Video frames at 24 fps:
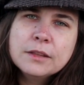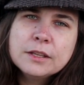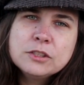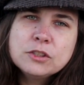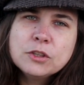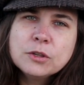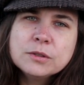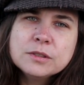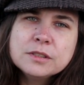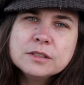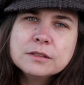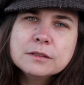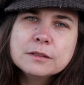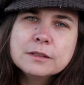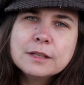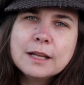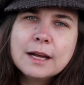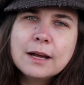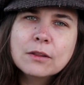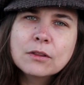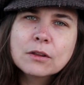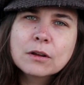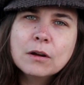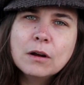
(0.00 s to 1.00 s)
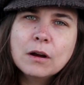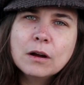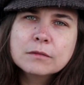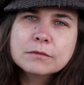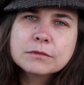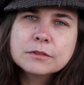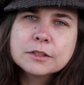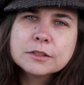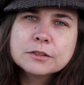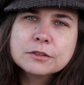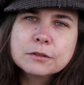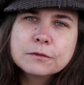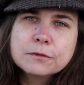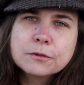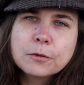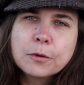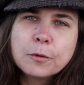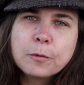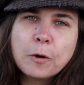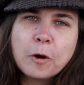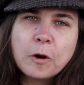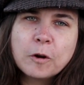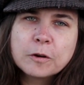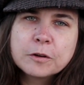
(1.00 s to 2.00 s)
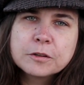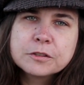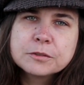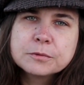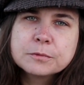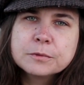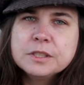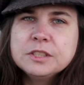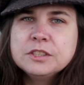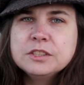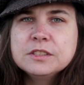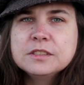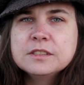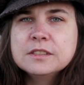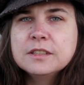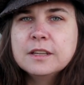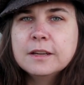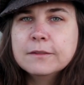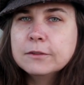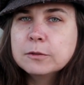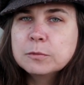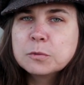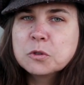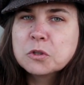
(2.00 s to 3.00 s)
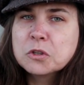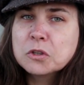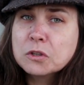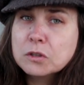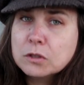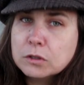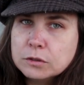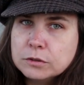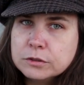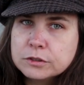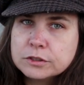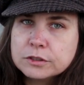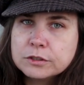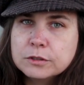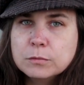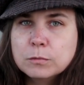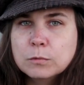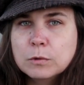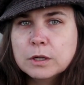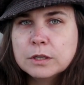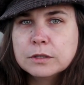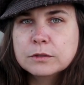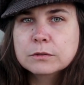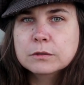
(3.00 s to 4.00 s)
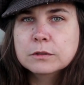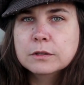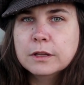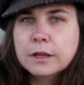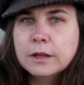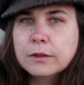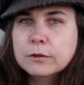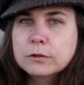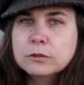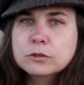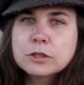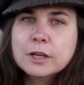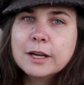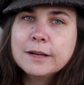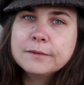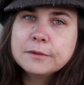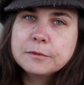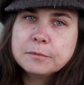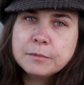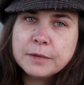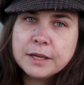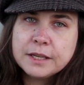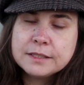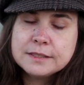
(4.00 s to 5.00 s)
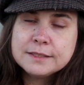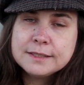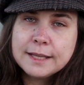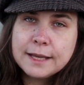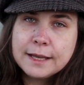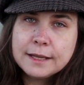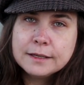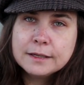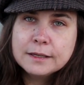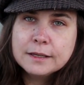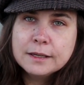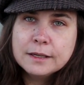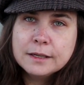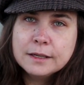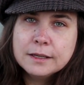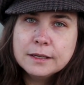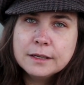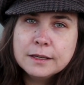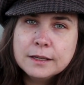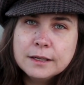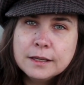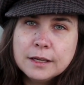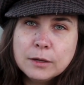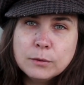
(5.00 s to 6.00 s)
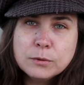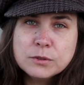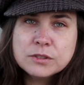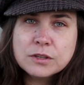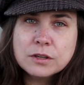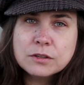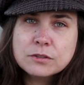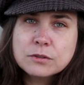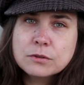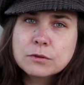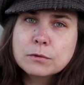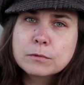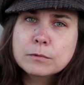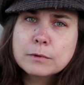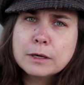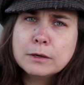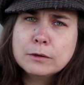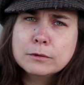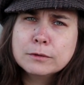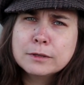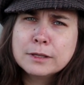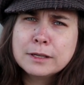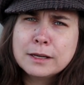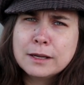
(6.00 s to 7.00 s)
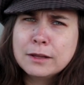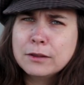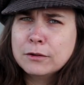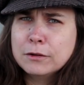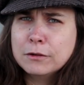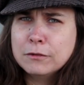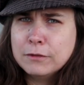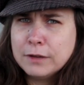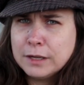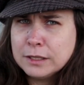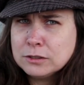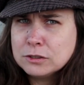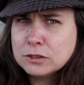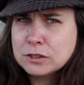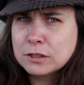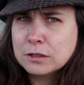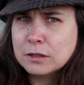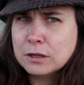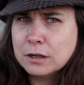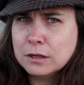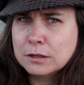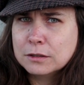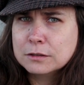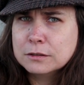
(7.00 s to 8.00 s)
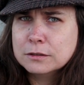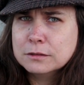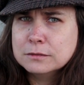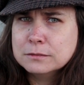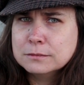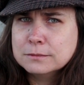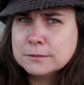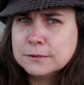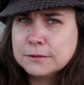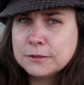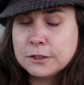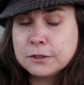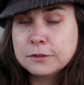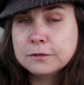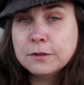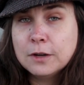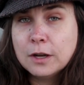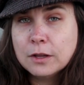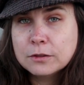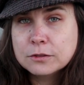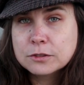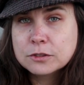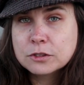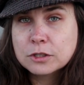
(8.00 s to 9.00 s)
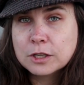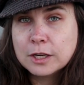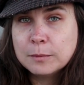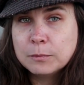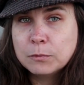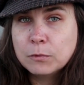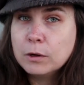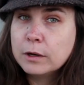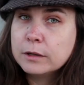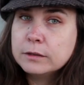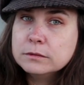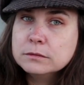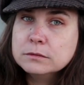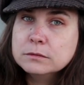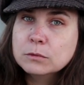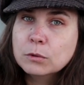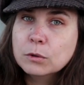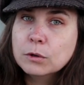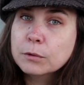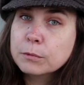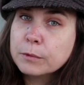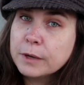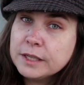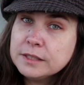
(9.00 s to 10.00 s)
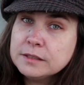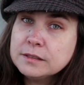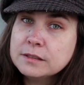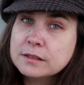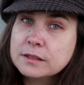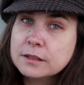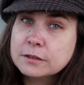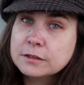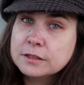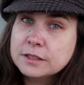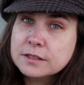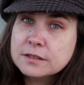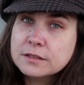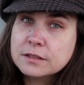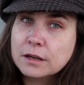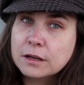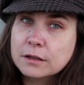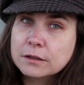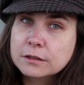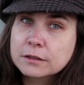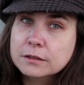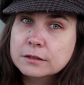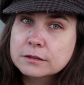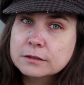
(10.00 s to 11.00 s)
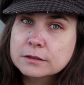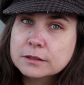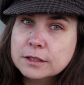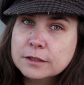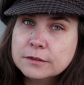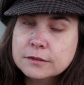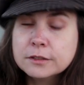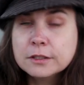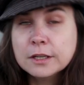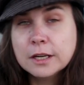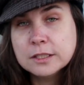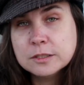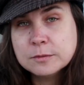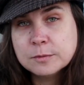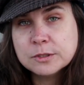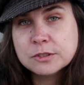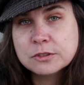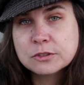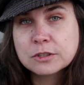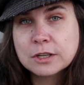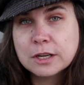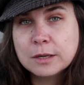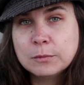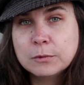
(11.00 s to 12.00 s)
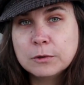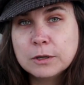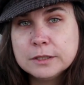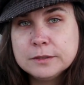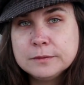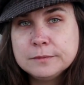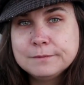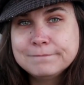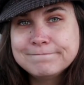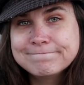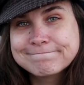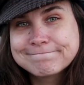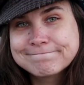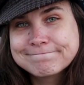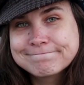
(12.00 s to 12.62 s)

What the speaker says: They chose to allow the conflict over their honor to reach its inevitable conclusion in one or the other tribe of men dead. It was also the route that either avenged their honor, if their father's tribe won, or erased their dishonor, if their husband's tribe won.